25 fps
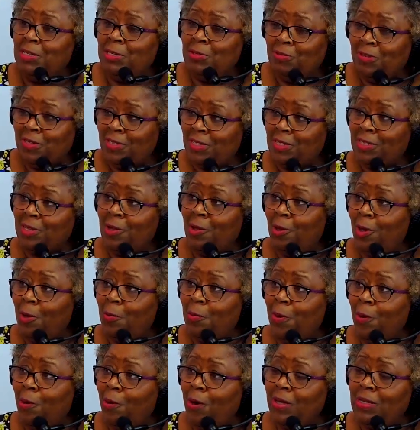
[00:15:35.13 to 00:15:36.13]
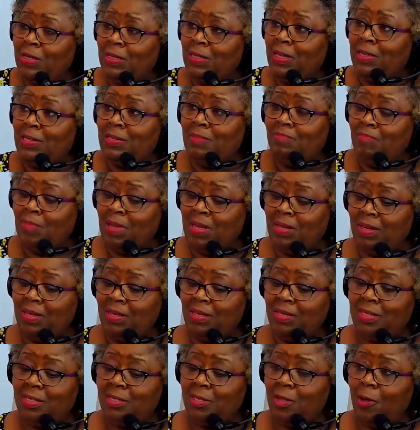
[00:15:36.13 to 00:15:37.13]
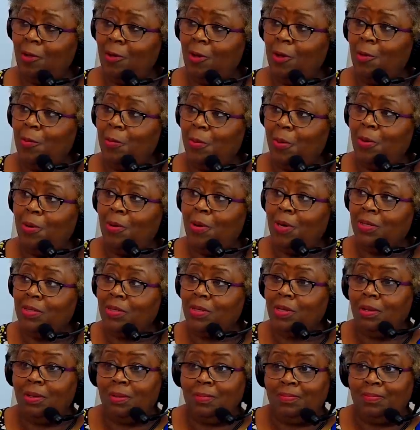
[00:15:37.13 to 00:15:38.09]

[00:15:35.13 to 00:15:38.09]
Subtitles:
doing solo parts. There's many solo parts.